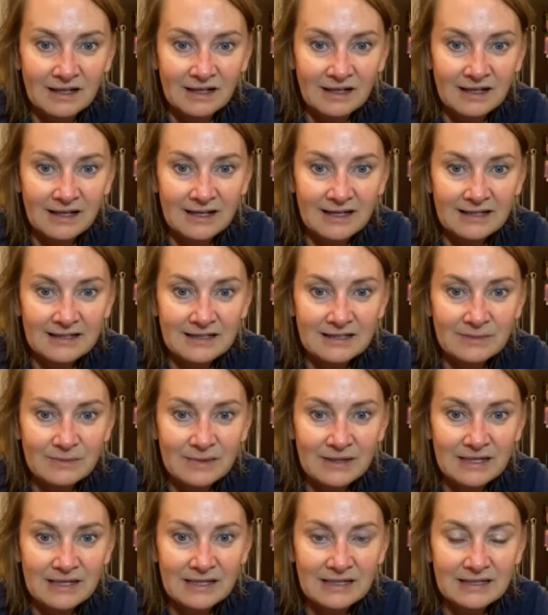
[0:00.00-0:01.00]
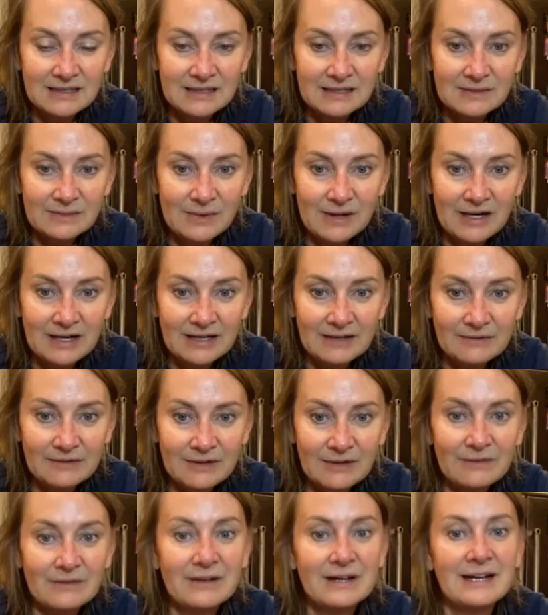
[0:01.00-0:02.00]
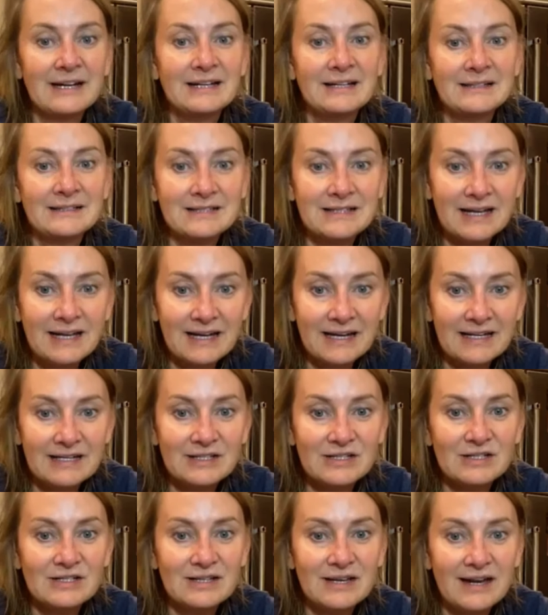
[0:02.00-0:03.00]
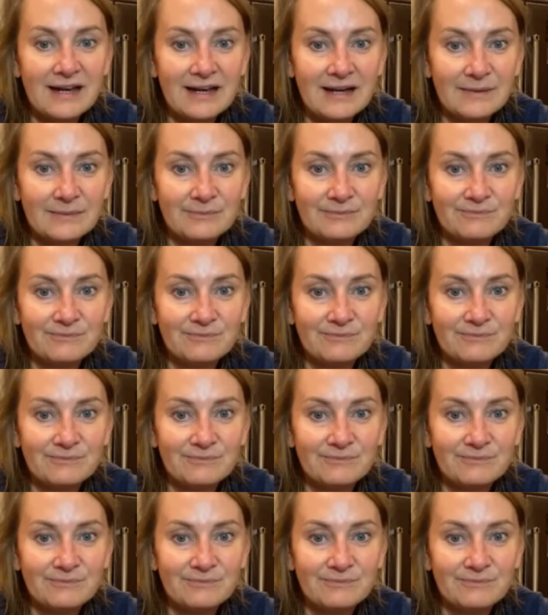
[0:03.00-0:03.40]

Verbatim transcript: It's me. It's spotty when it rains. I get you, Tab.